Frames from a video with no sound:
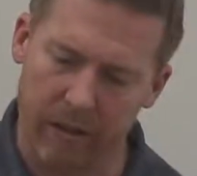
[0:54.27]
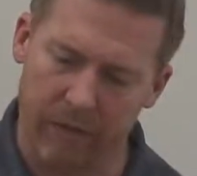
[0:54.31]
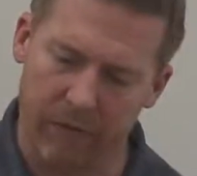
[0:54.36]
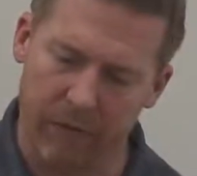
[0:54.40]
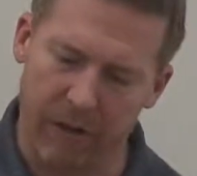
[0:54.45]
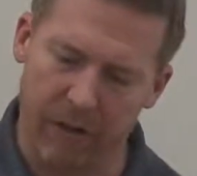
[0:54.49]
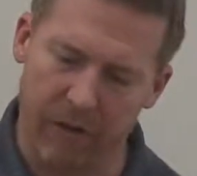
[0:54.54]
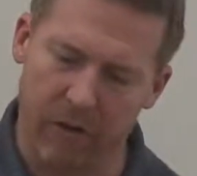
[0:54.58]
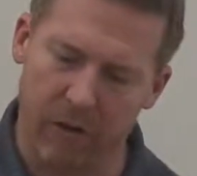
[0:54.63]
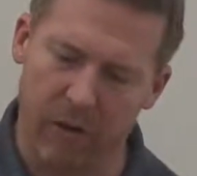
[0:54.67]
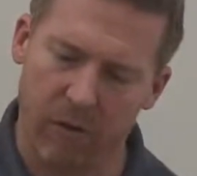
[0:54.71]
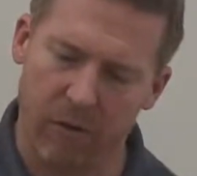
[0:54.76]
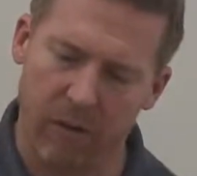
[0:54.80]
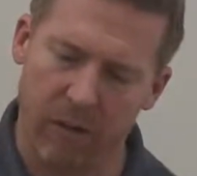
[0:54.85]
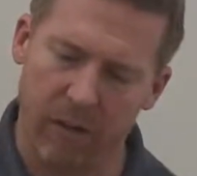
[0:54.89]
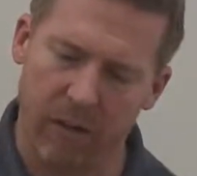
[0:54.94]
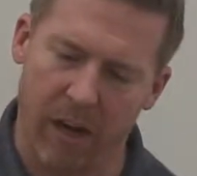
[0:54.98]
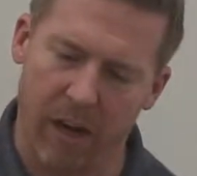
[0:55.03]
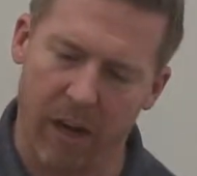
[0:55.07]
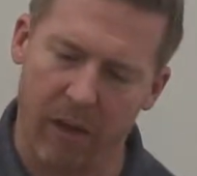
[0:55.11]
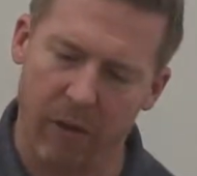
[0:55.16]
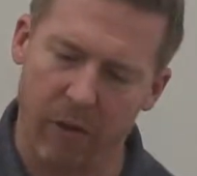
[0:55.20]
If I turn the
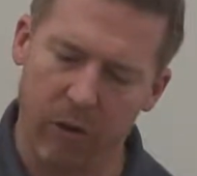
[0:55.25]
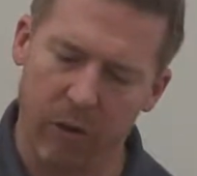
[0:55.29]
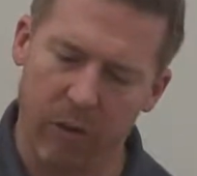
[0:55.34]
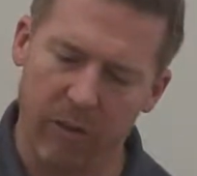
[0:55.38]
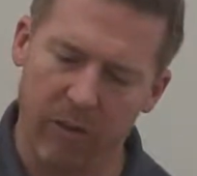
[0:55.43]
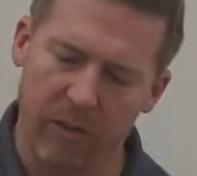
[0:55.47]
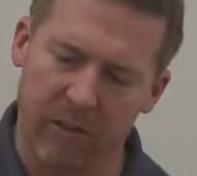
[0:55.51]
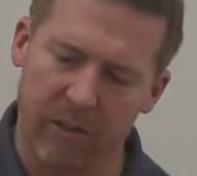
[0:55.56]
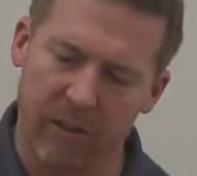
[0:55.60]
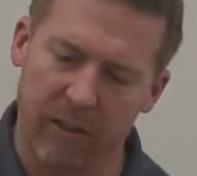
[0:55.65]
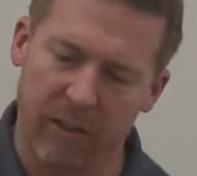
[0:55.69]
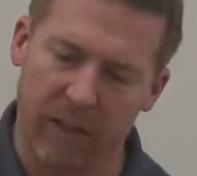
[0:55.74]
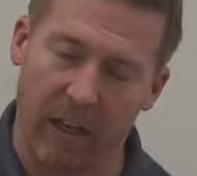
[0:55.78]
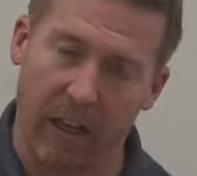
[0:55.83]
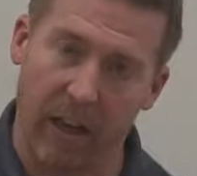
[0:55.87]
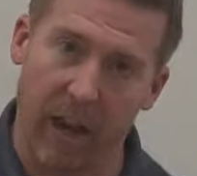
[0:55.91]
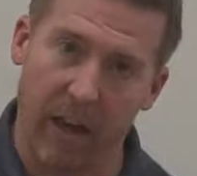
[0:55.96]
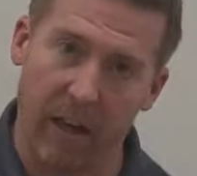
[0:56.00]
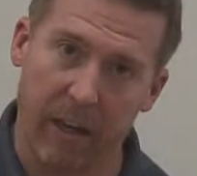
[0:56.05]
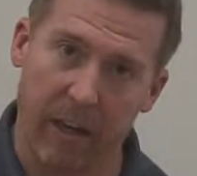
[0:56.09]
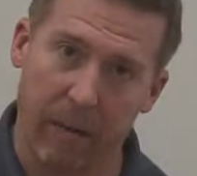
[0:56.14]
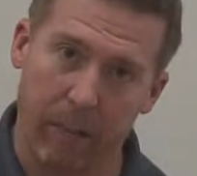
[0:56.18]
dial, you can see the
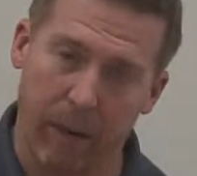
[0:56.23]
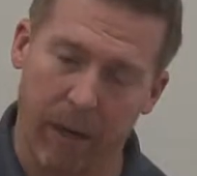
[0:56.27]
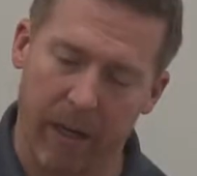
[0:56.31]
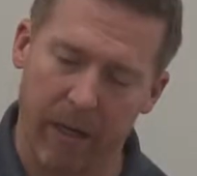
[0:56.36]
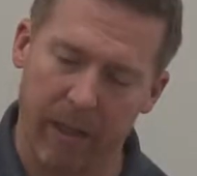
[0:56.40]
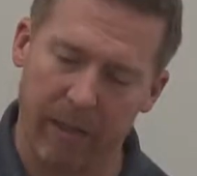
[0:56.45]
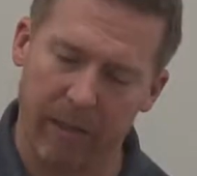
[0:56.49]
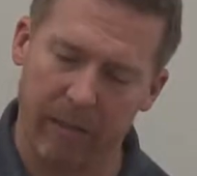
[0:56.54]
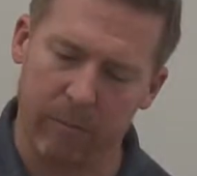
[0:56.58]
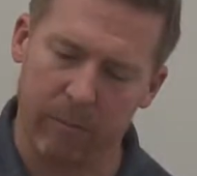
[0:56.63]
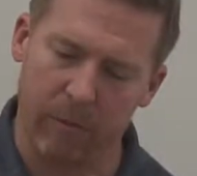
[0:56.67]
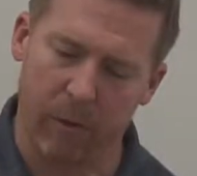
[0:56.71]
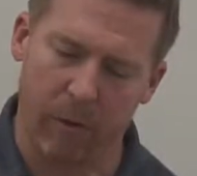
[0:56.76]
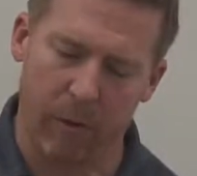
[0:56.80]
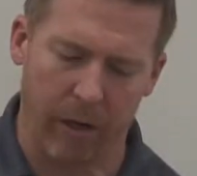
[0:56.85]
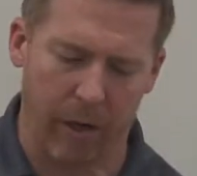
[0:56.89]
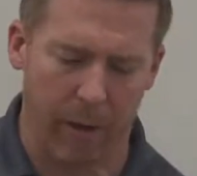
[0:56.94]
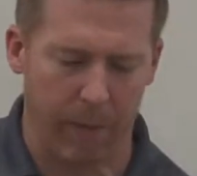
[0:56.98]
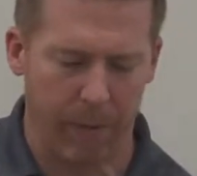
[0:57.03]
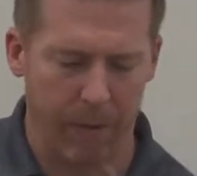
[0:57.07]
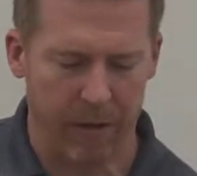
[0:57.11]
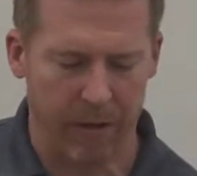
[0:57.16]
locking mechanism
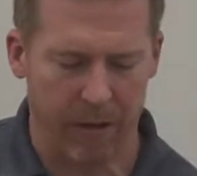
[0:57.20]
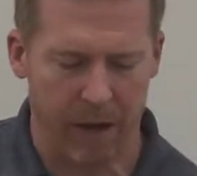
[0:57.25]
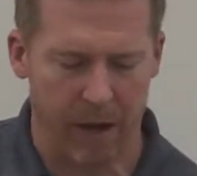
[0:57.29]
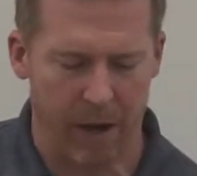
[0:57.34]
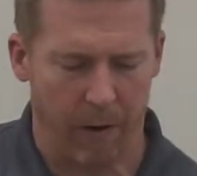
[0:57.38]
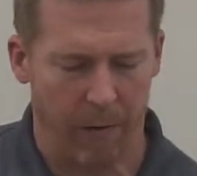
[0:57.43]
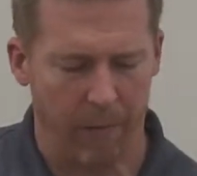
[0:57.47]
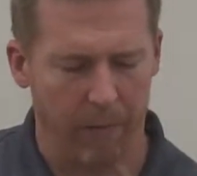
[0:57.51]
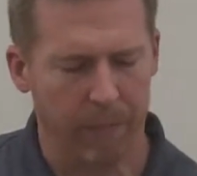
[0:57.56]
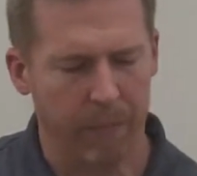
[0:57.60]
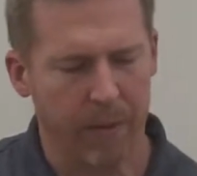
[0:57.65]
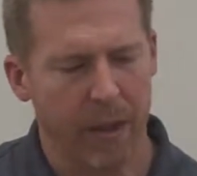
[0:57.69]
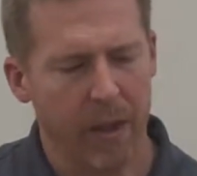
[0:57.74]
going up and down.